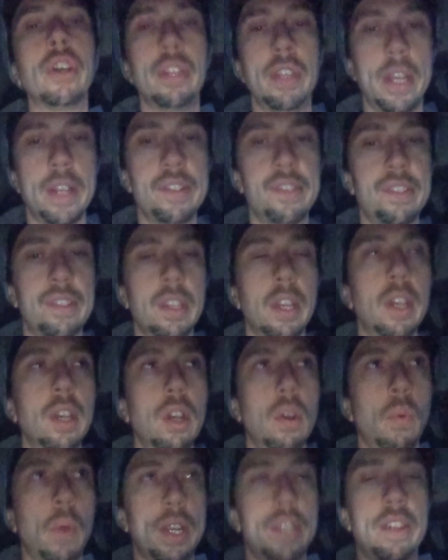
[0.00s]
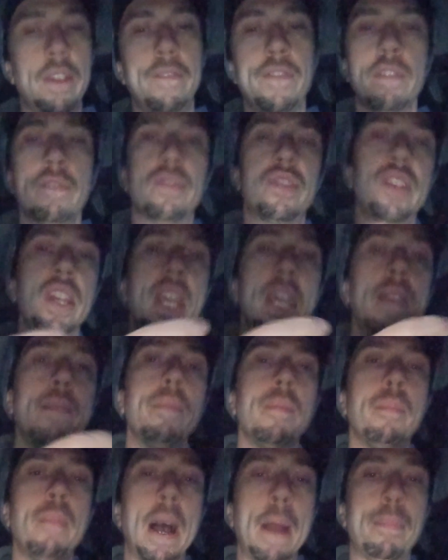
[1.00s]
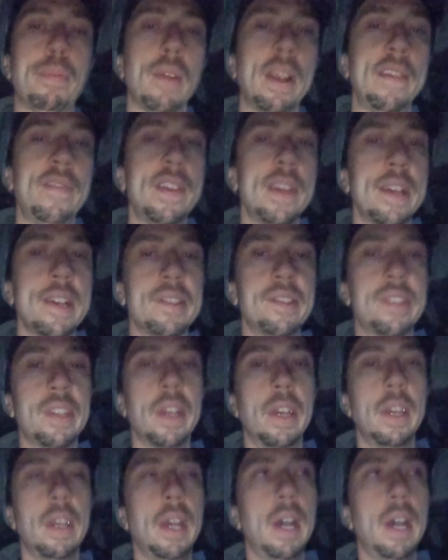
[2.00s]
goodness, which if you've seen my previous